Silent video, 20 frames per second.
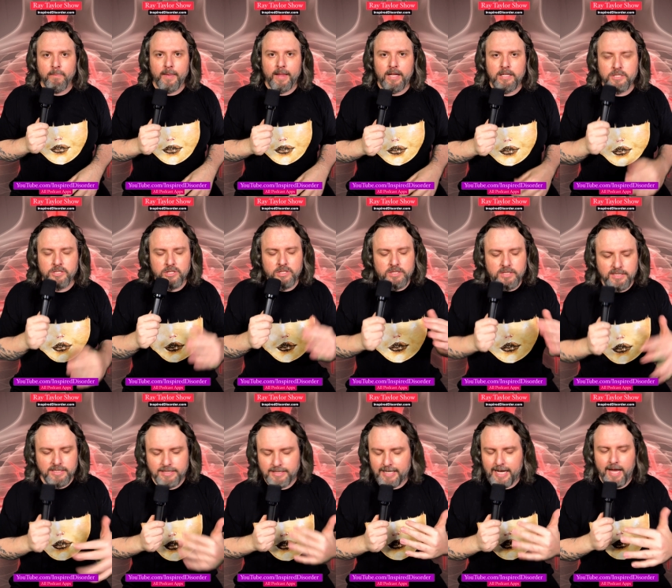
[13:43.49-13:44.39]
It's just
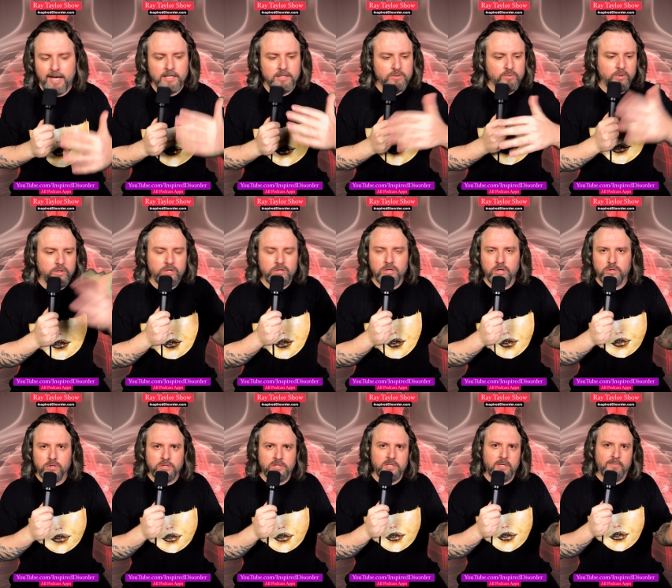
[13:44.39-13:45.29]
as sad as when you
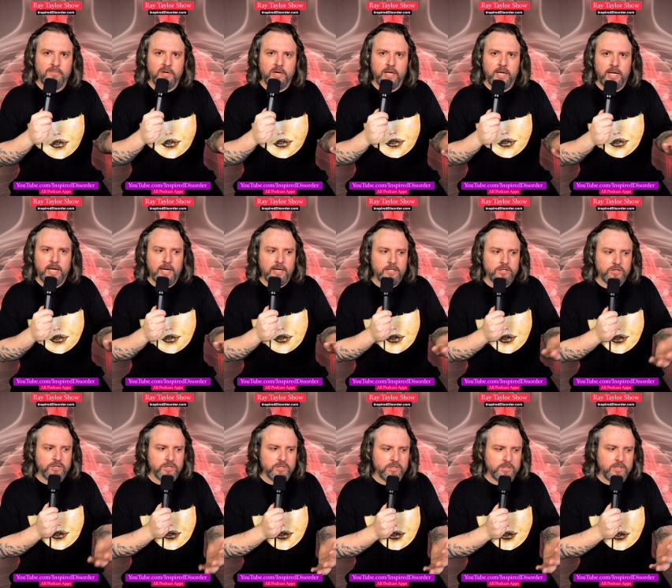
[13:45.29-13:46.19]
go to somebody and it's
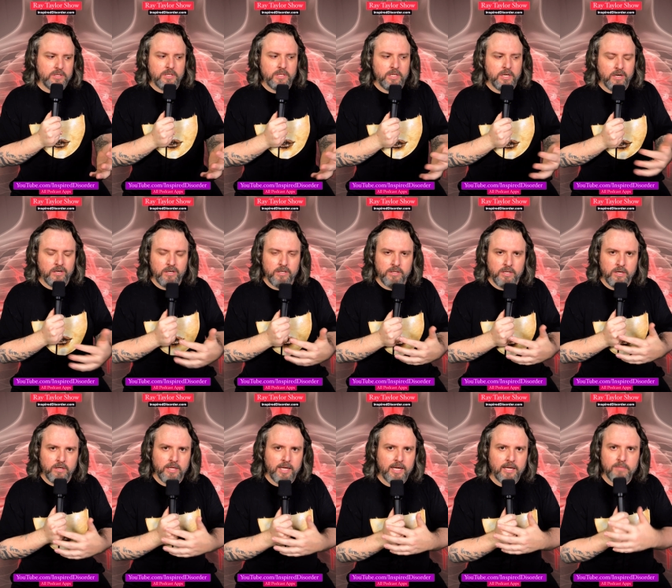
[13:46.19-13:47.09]
just, they're,
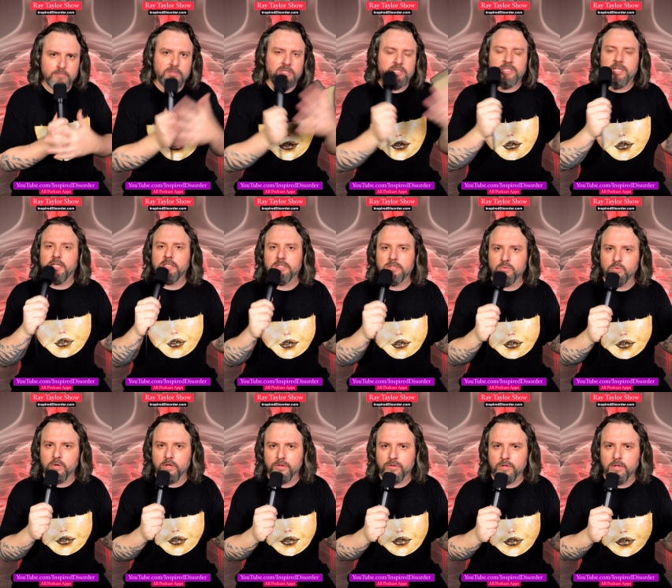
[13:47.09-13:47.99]
they're like obsessed
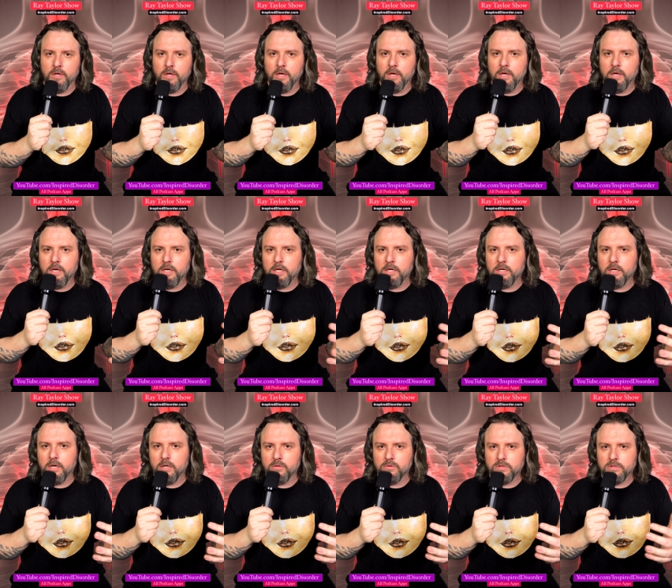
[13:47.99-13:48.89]
with, you
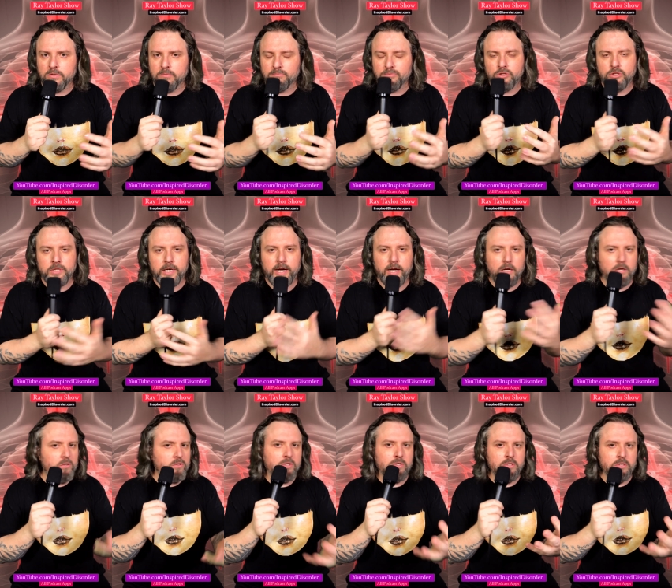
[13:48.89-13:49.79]
know, some
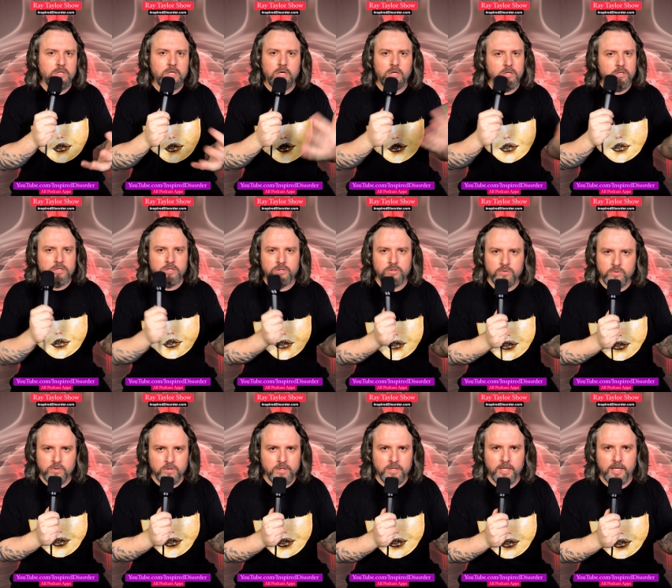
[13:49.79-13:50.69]
childhood
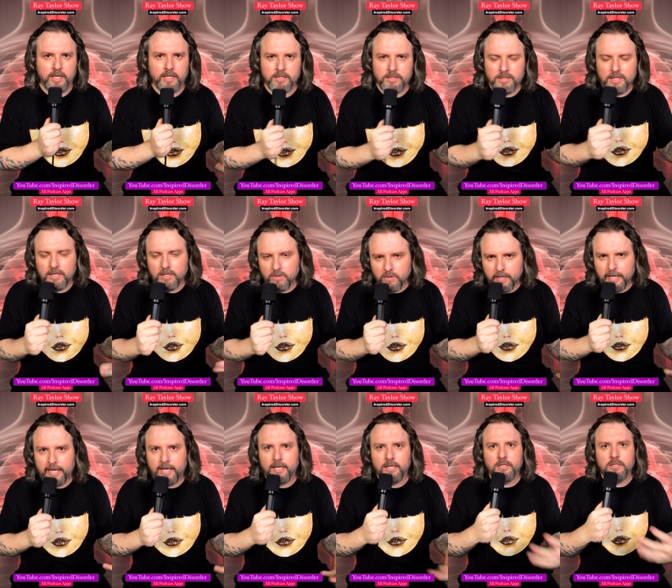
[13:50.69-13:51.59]
cartoon thing. It's like,
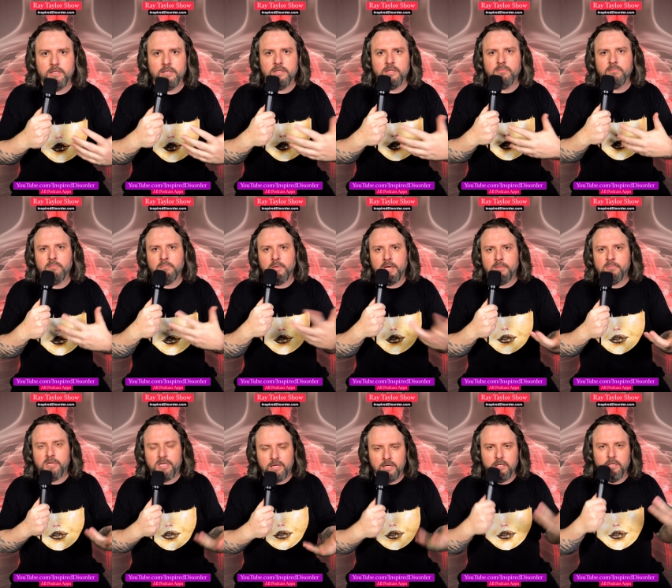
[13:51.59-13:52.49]
okay,
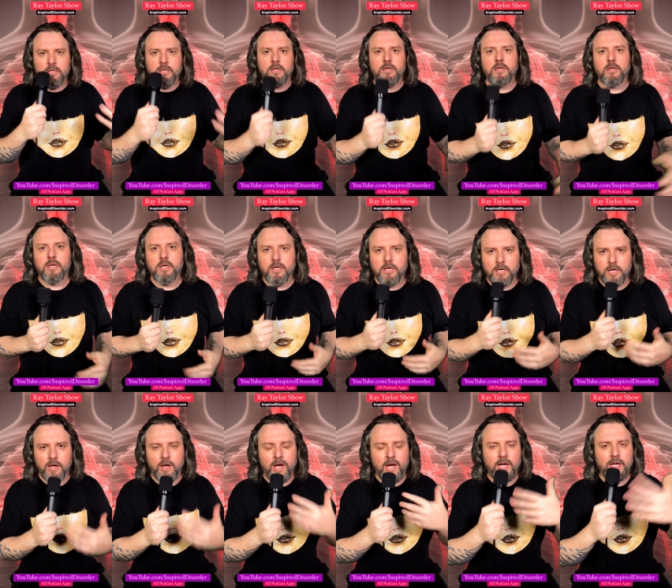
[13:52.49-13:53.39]
maybe
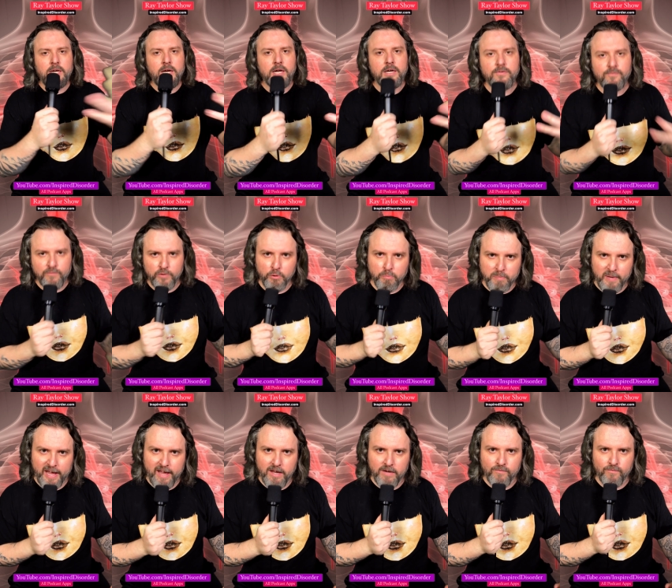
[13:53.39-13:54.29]
I, I kind of feel
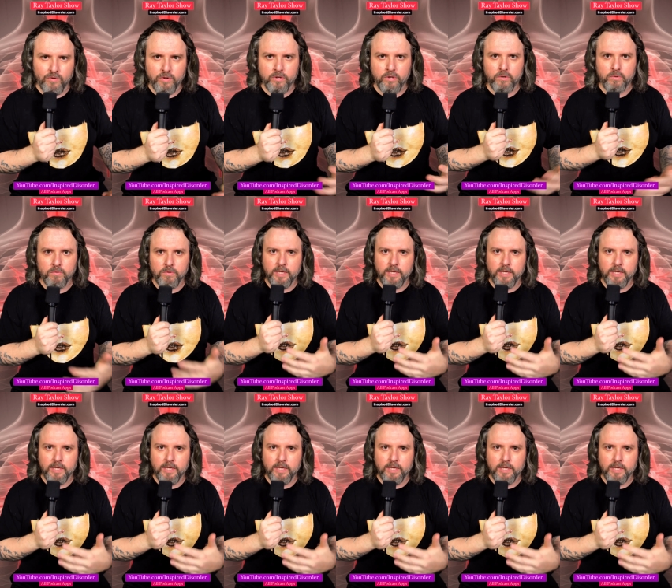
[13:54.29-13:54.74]
bad for you.